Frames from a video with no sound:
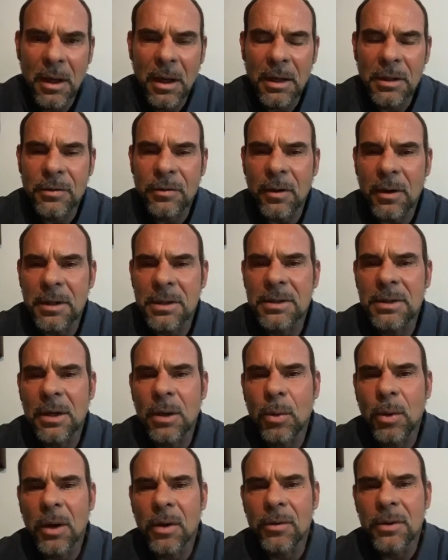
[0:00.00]
It's fun to see
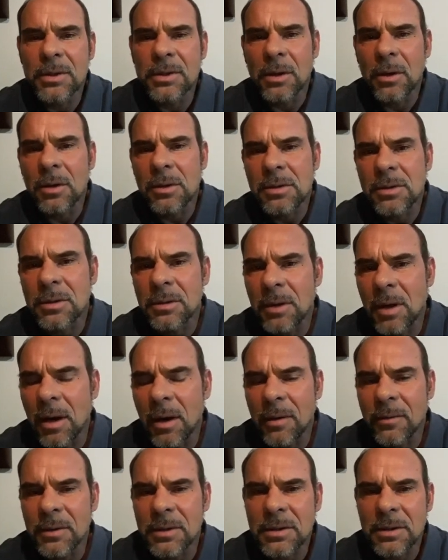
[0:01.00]
quick results,
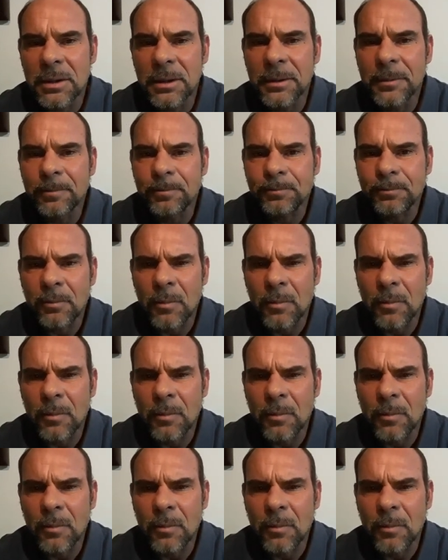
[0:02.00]
obviously,